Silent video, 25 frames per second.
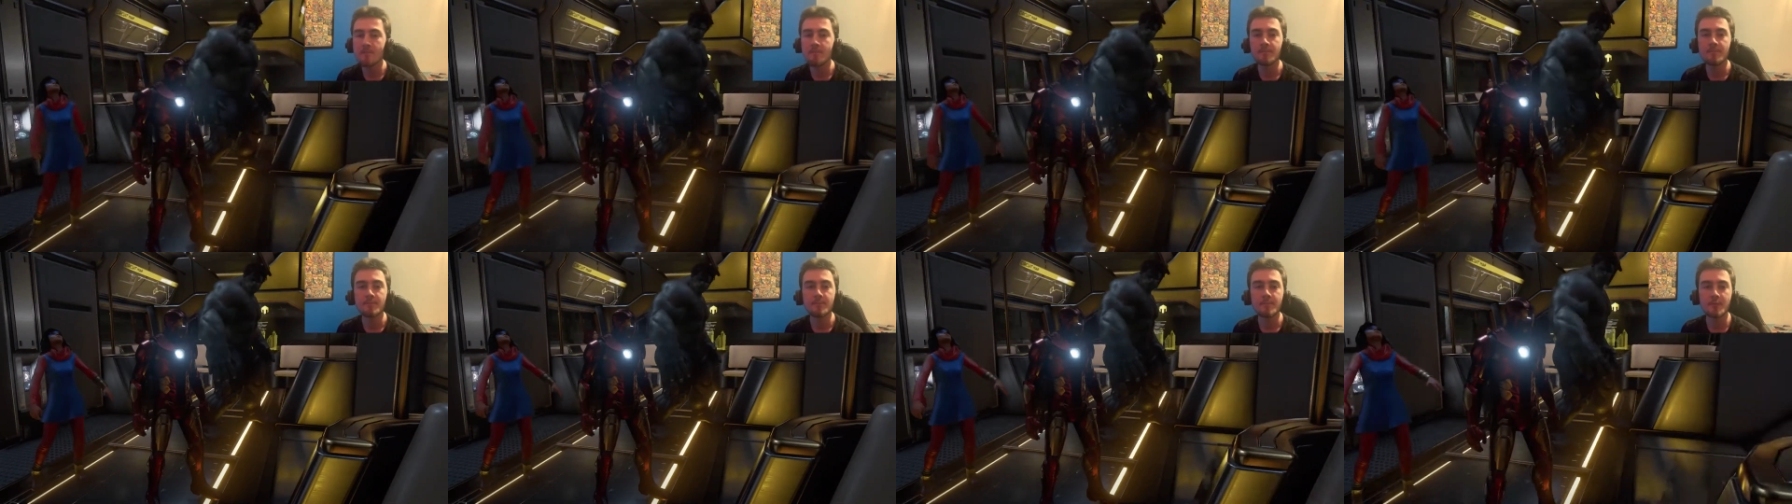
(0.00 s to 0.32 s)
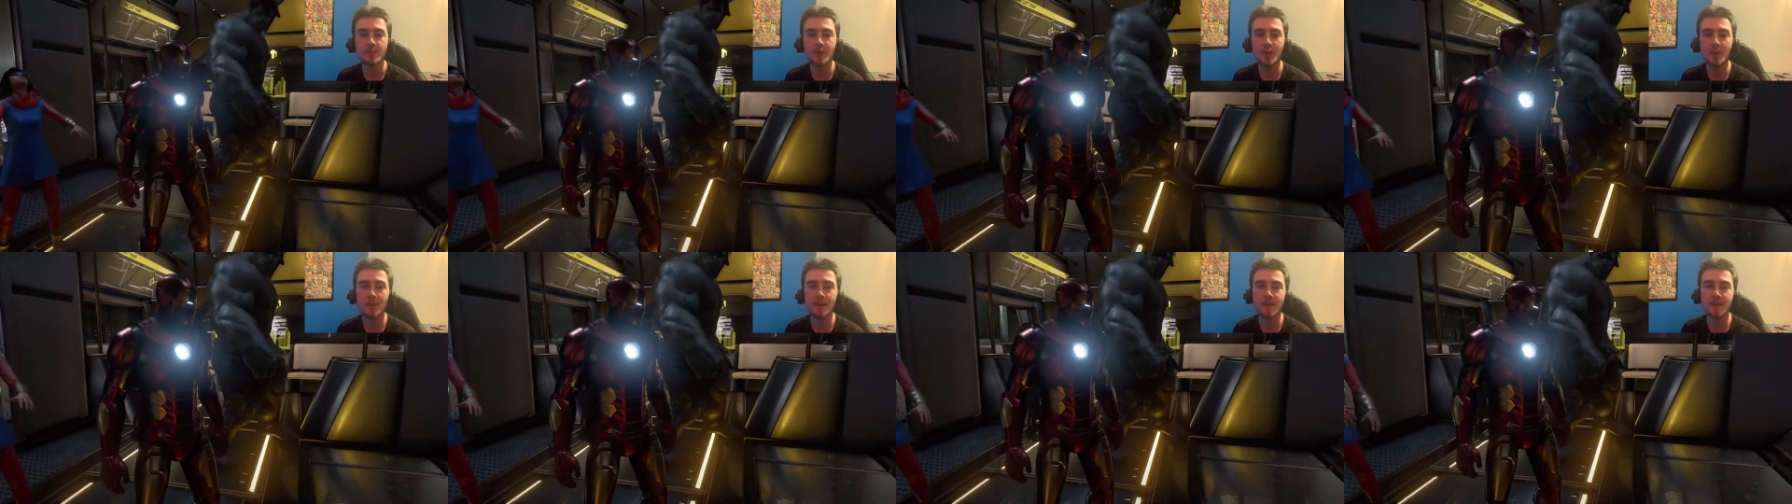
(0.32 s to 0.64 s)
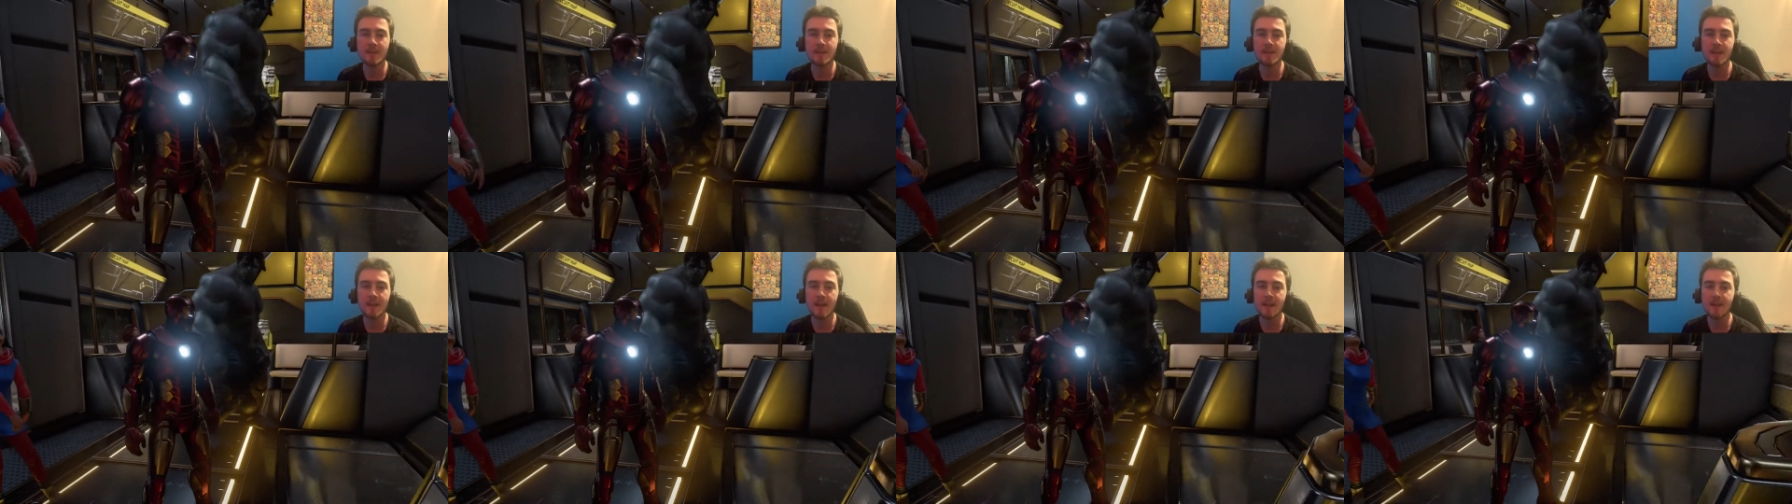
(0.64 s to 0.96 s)
So, I
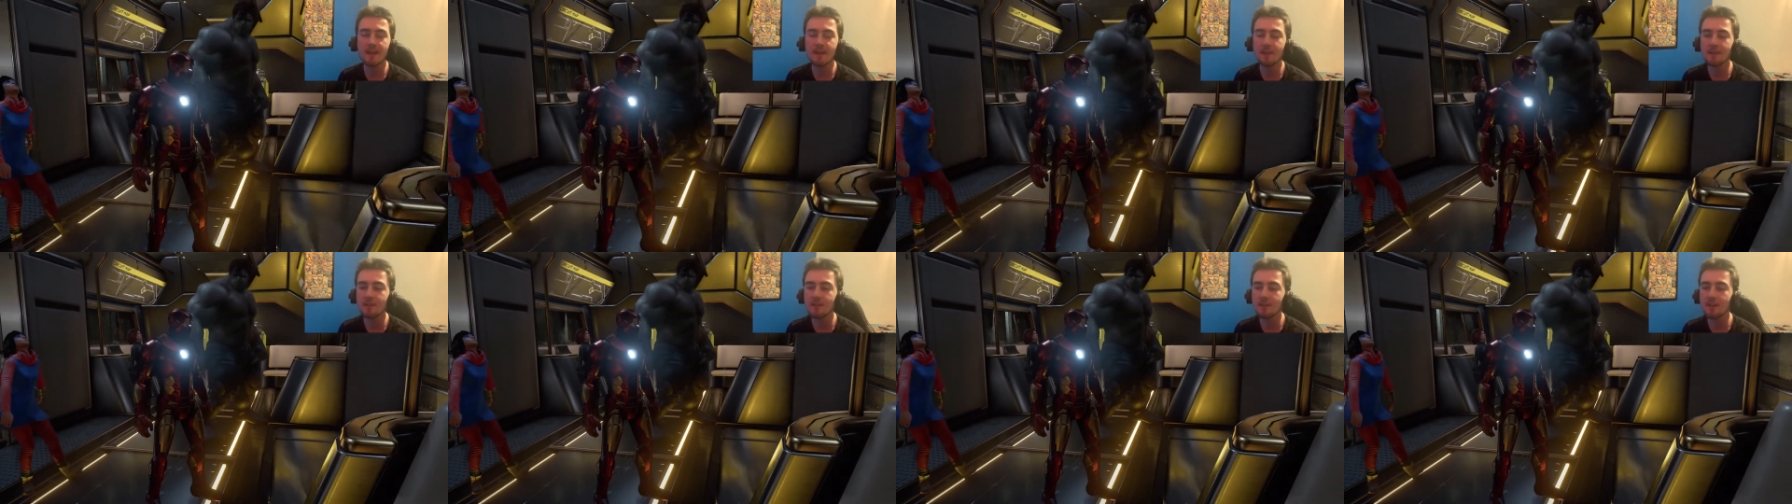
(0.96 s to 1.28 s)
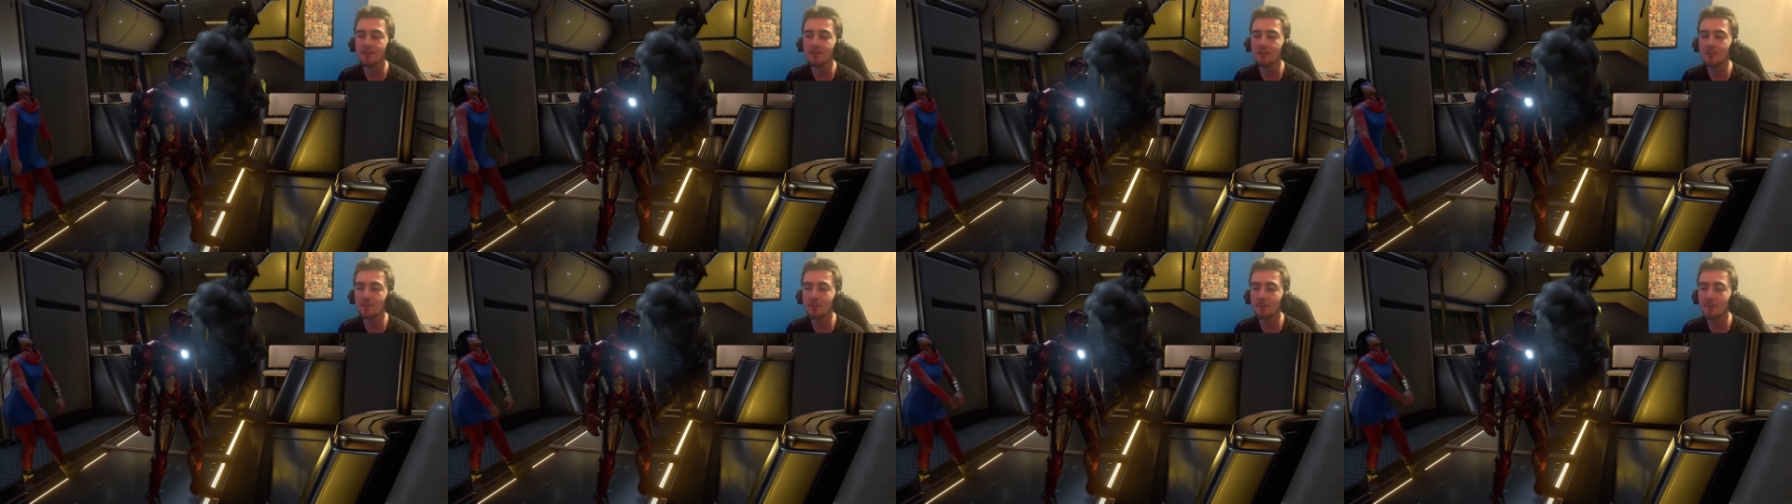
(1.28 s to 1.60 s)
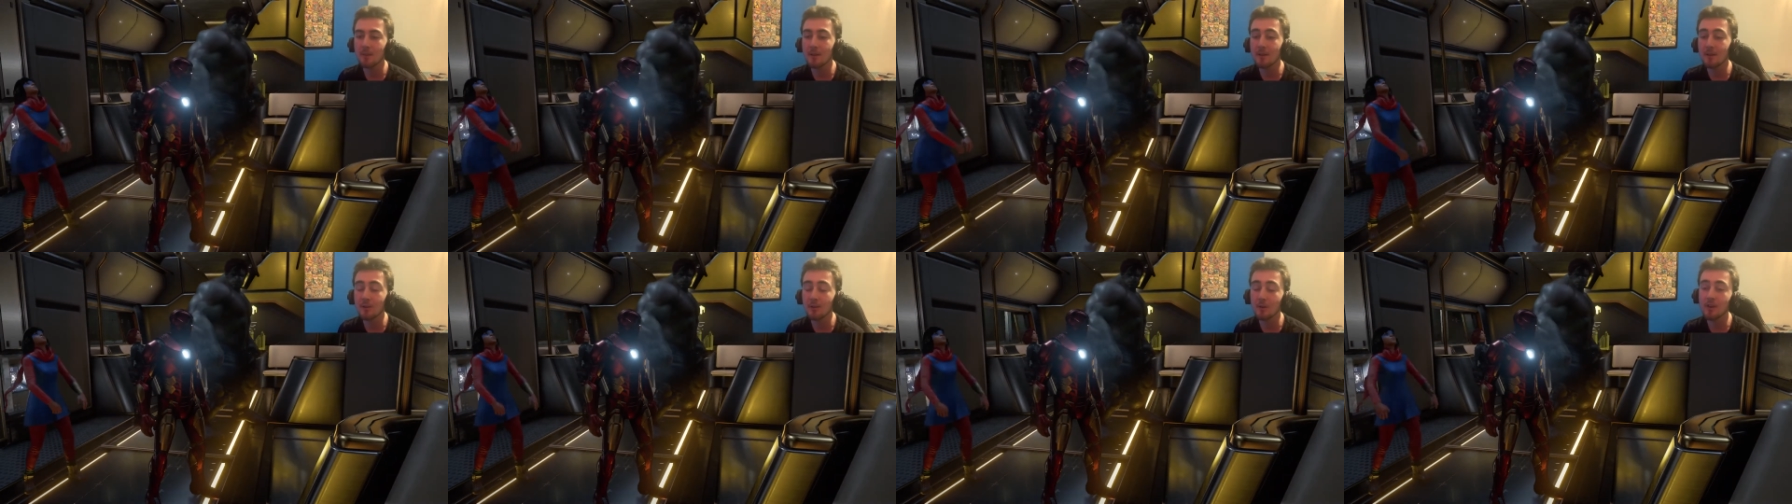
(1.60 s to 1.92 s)
mean, the lighting is
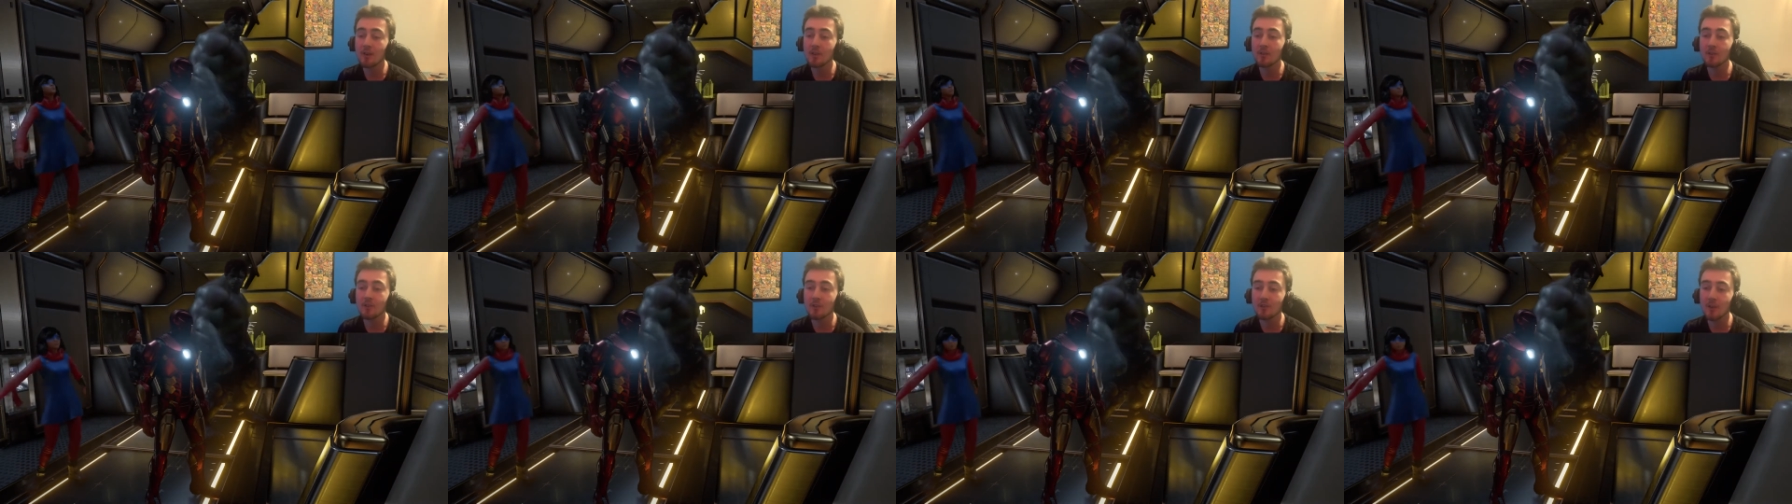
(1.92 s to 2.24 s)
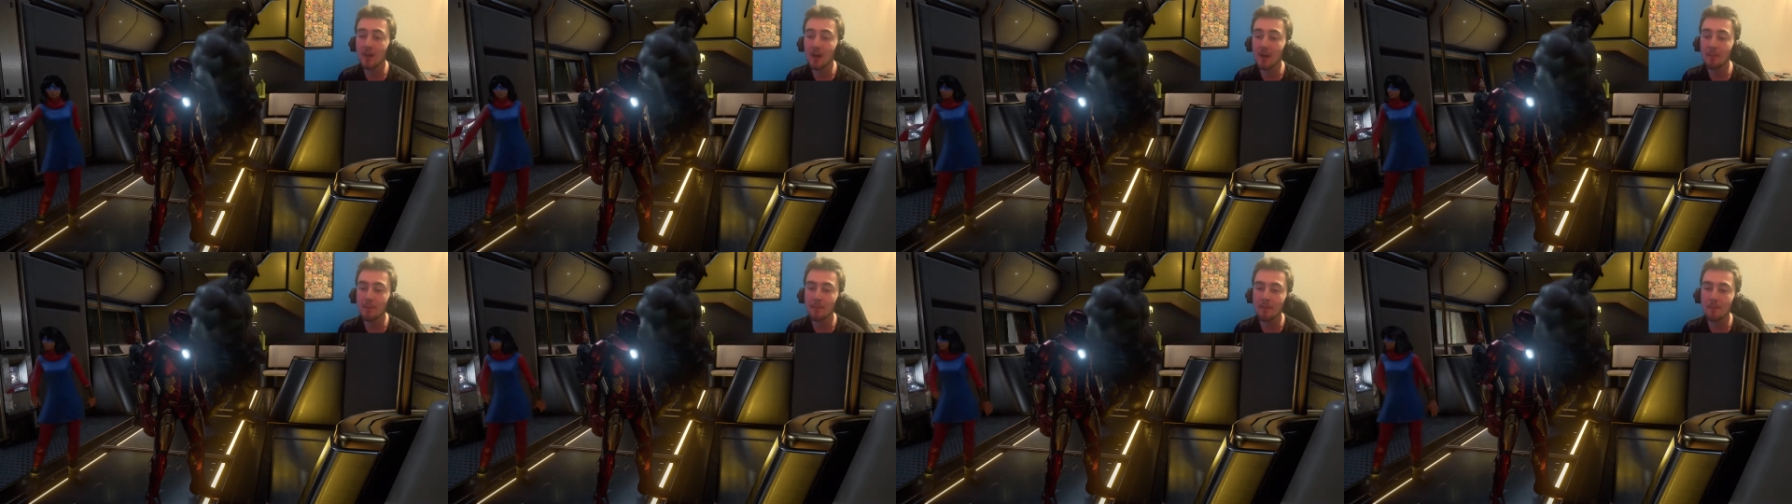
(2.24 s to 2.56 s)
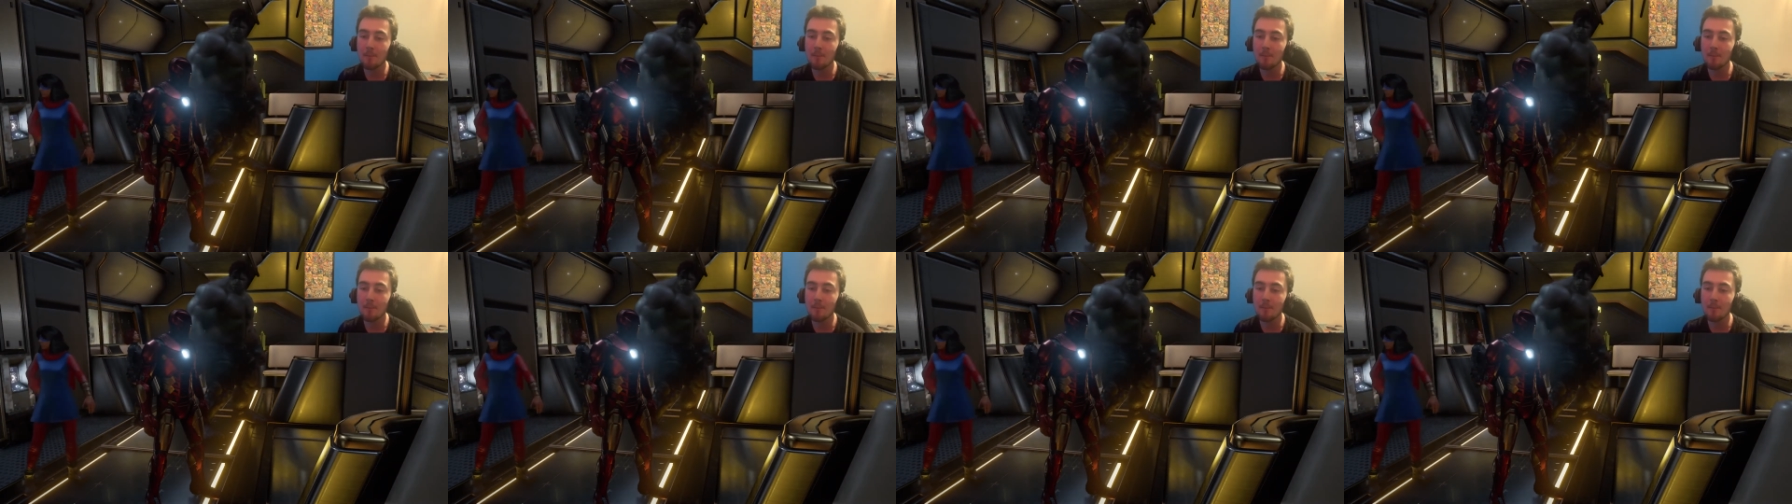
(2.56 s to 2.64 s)
just being good at the start, but then